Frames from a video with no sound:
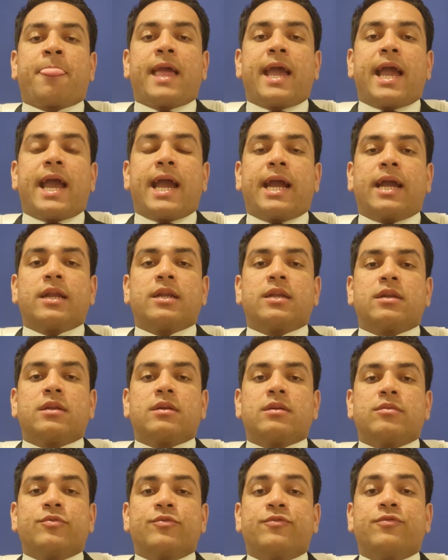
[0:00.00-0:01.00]
And
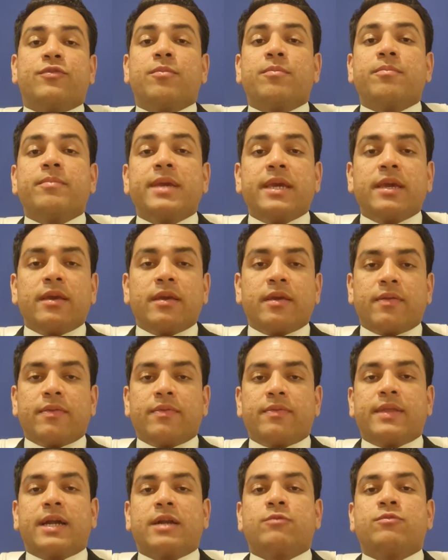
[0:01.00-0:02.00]
for me,
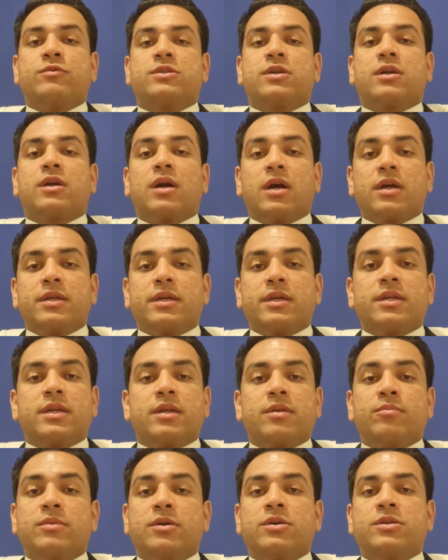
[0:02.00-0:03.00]
that was a career
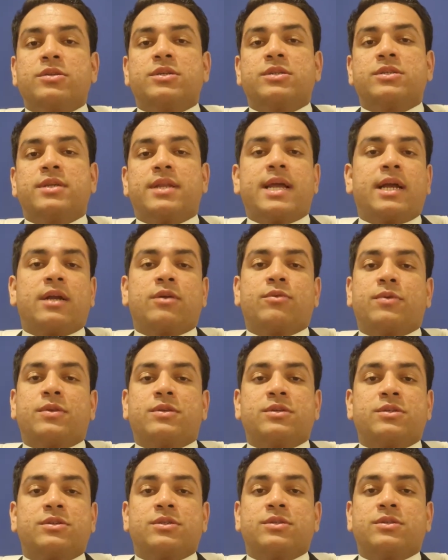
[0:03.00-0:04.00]
in mergers and
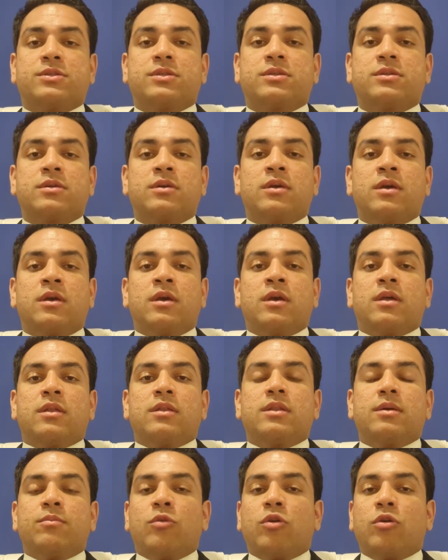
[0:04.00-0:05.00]
acquisitions.
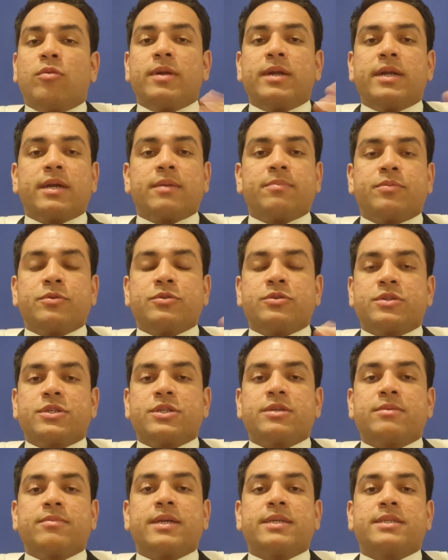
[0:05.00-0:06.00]
The moment I
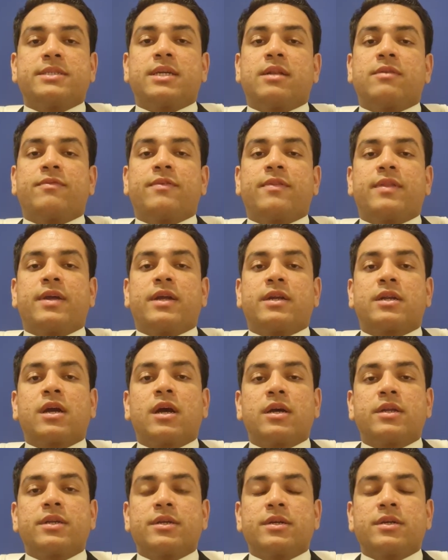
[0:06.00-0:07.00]
positioned myself in that
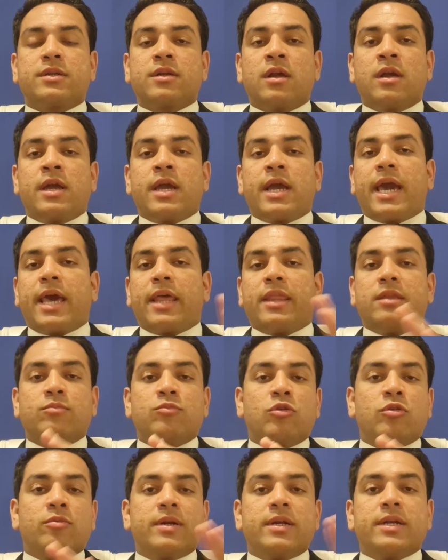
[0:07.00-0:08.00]
career and the
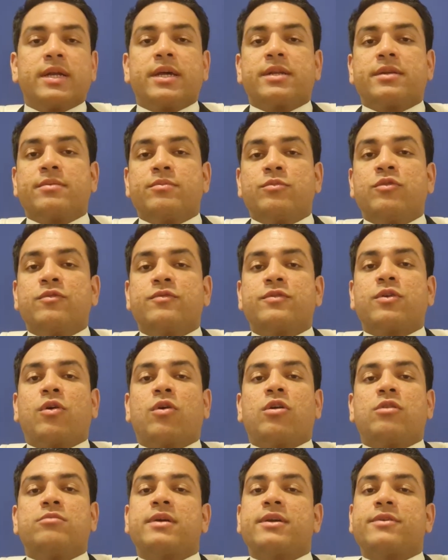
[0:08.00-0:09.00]
moment I removed
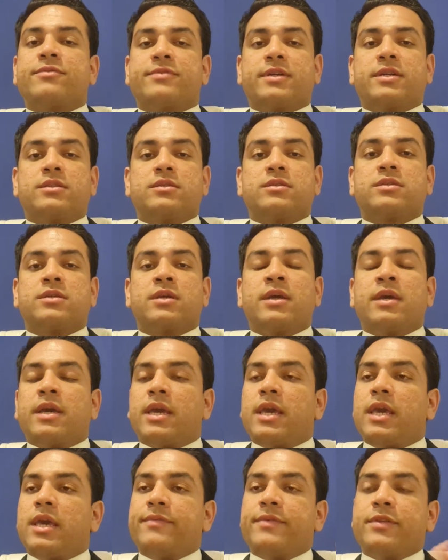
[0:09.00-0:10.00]
all my friends,
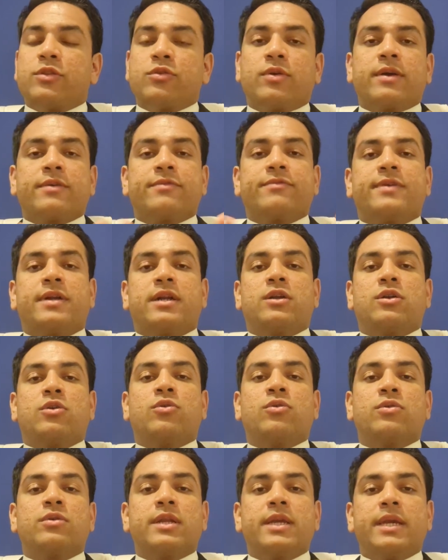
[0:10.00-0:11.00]
even though I felt
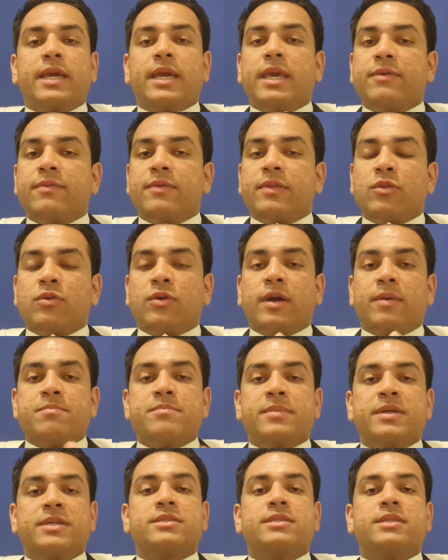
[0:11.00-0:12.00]
lonely, even though I
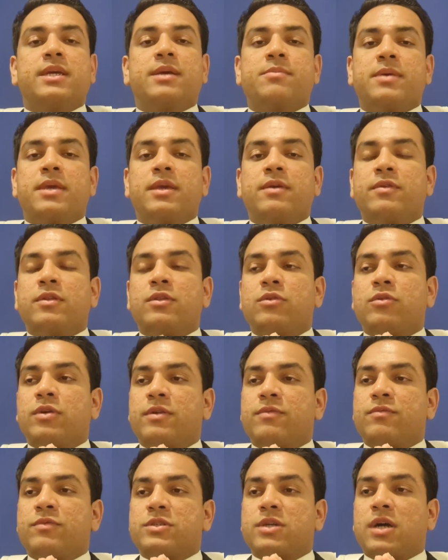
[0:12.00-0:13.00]
missed them, even though
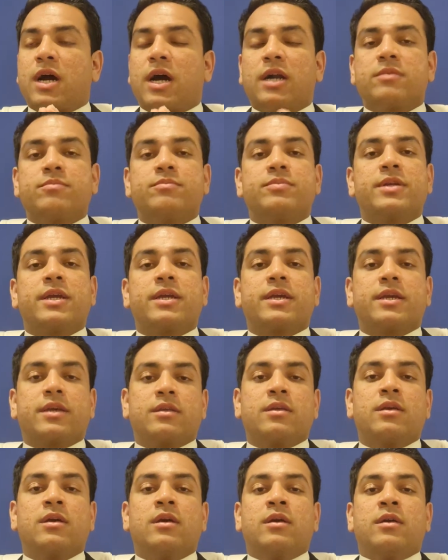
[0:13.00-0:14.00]
it was
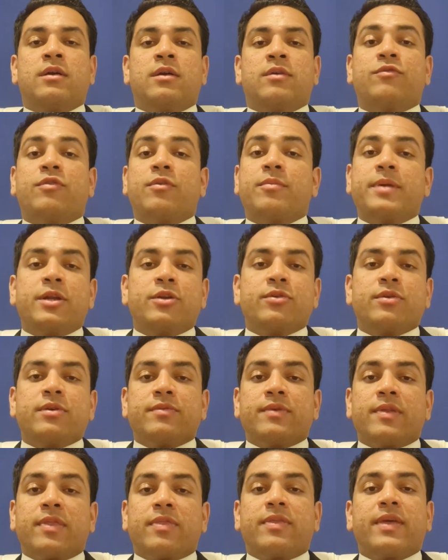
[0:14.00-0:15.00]
heartbreaking for me to
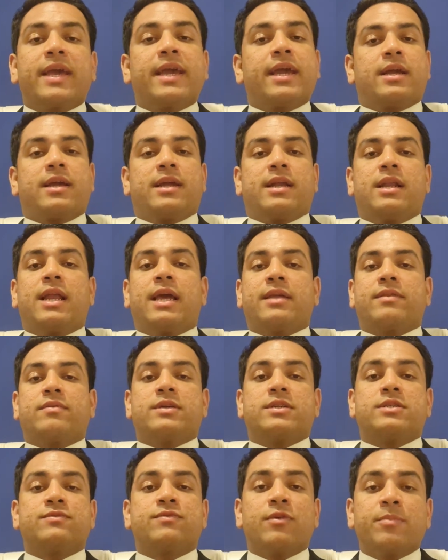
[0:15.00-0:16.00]
even think like
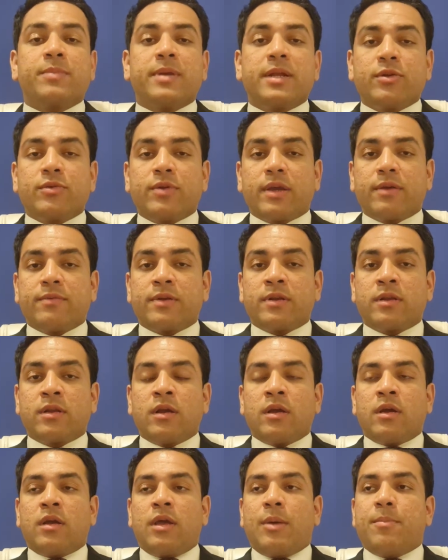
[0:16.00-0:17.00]
this, for me to even
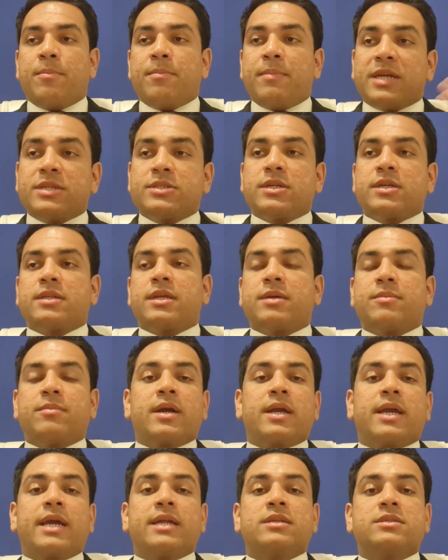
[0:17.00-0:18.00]
measure them
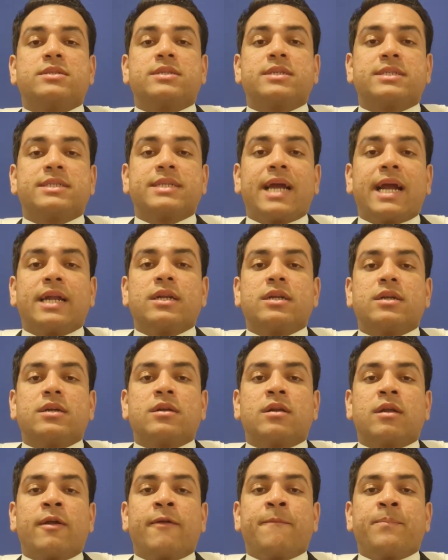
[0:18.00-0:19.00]
against a
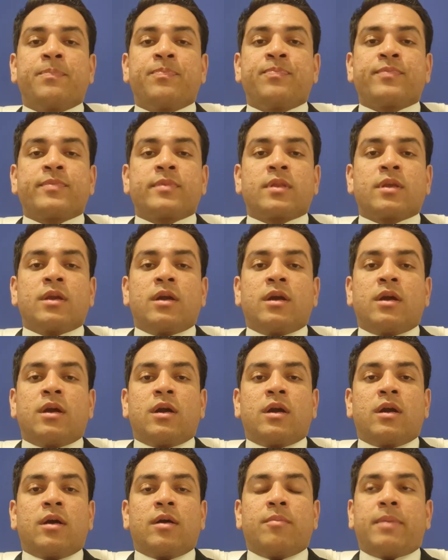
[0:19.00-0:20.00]
standard,
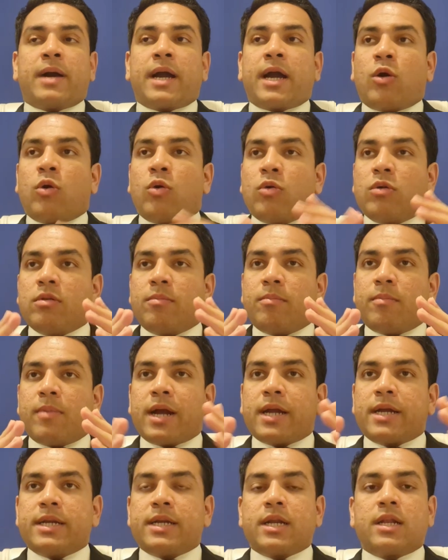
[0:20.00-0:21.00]
my whole
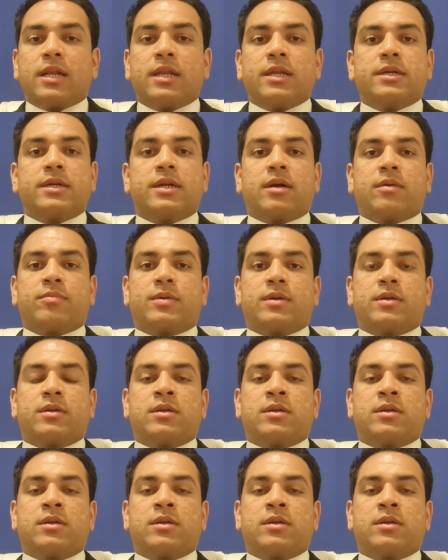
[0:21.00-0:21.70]
mind cleared up.